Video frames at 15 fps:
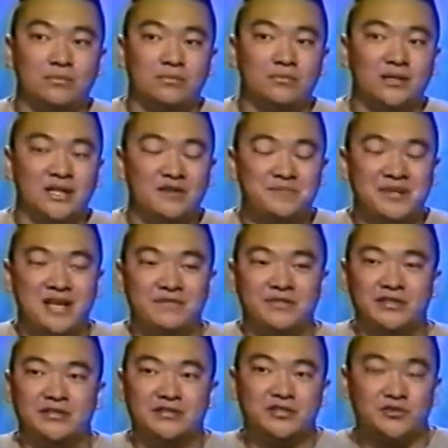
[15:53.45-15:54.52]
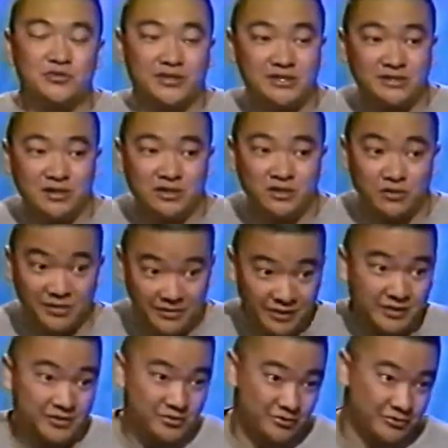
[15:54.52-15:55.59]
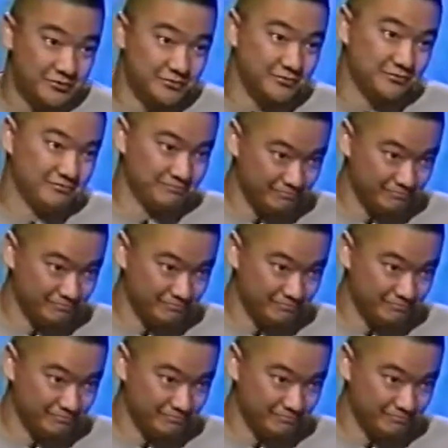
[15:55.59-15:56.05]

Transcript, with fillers: Well, I've been having a good streak, so I'll go with Nick and Drew. All